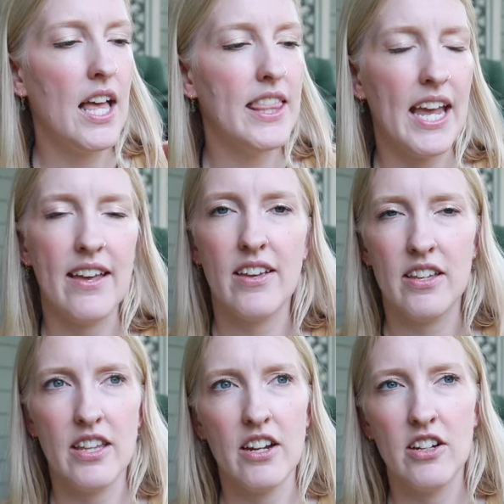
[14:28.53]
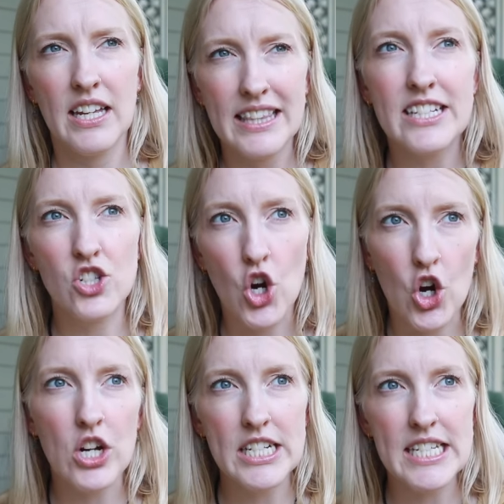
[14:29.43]
they, they, at this
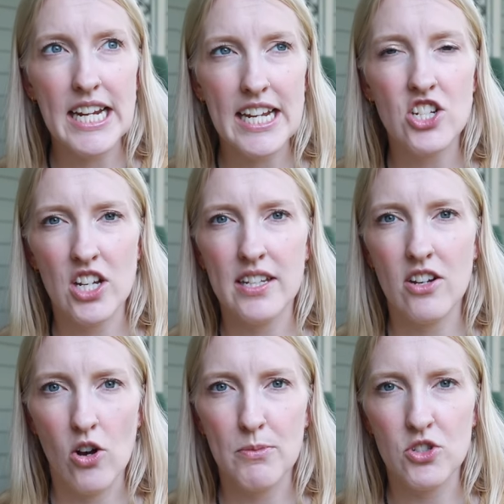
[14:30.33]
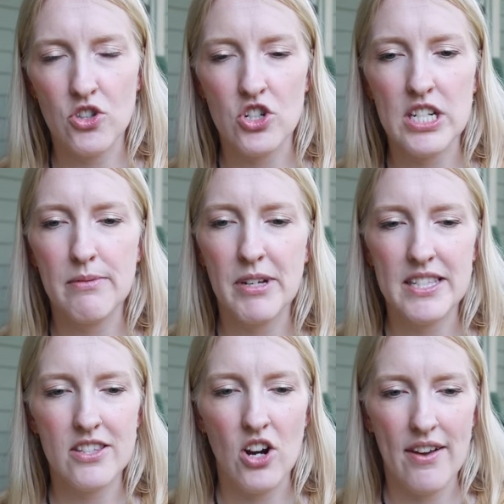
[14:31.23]
current stage at almost 13
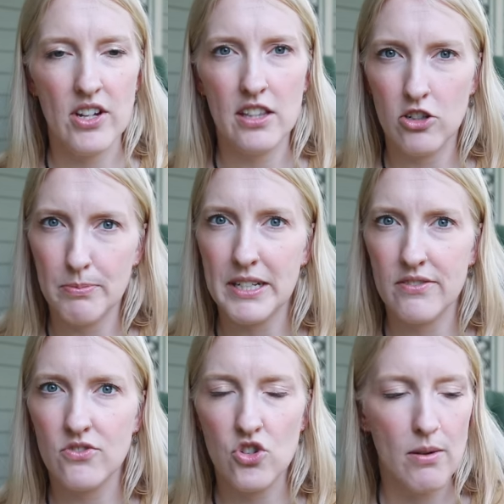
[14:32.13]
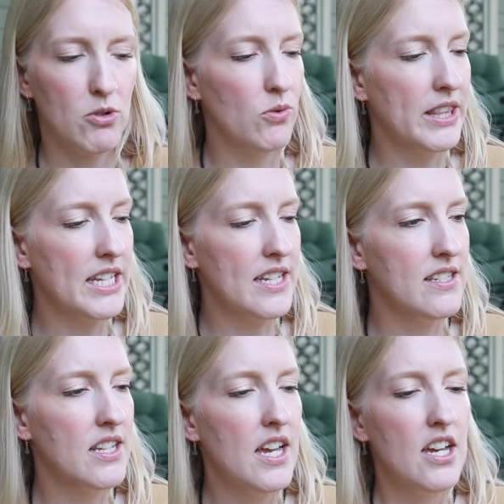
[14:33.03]
months, they're having a little bit of trouble with
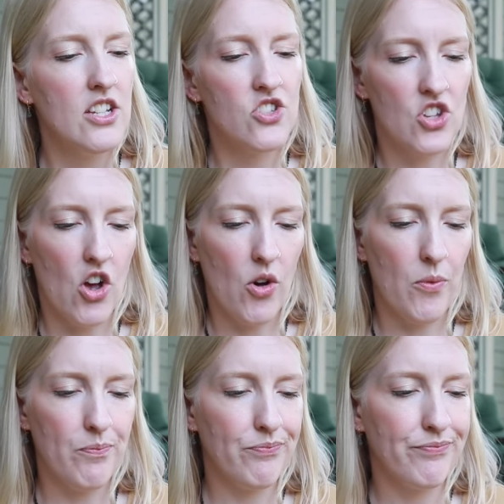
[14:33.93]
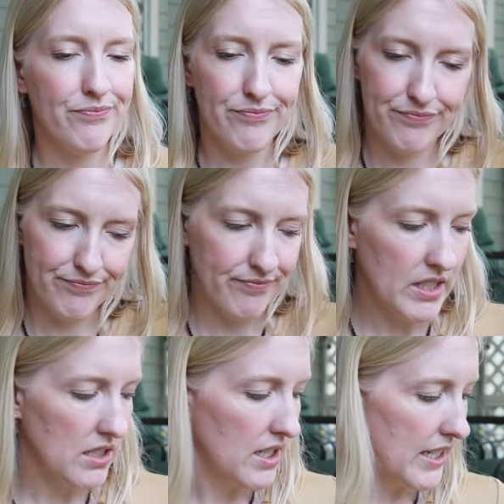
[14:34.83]
these. So
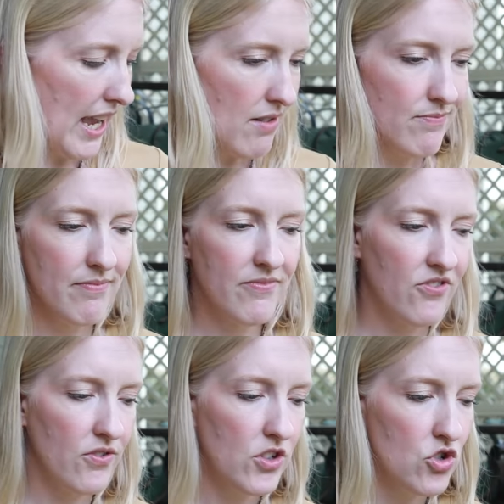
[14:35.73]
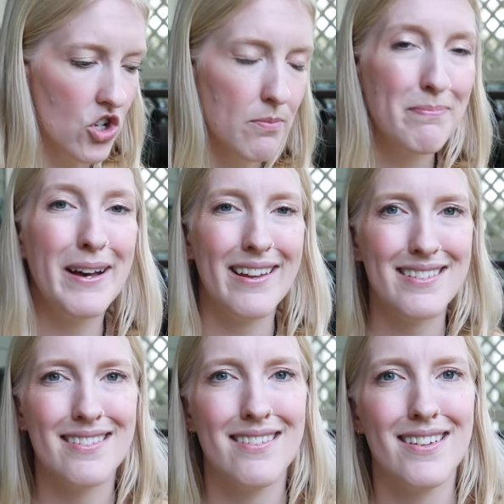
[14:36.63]
yeah, for future,
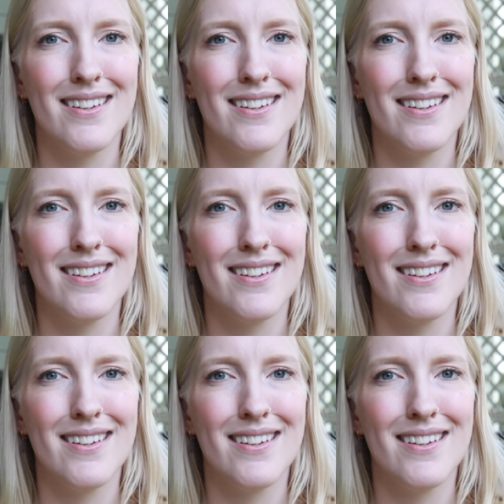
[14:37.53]
but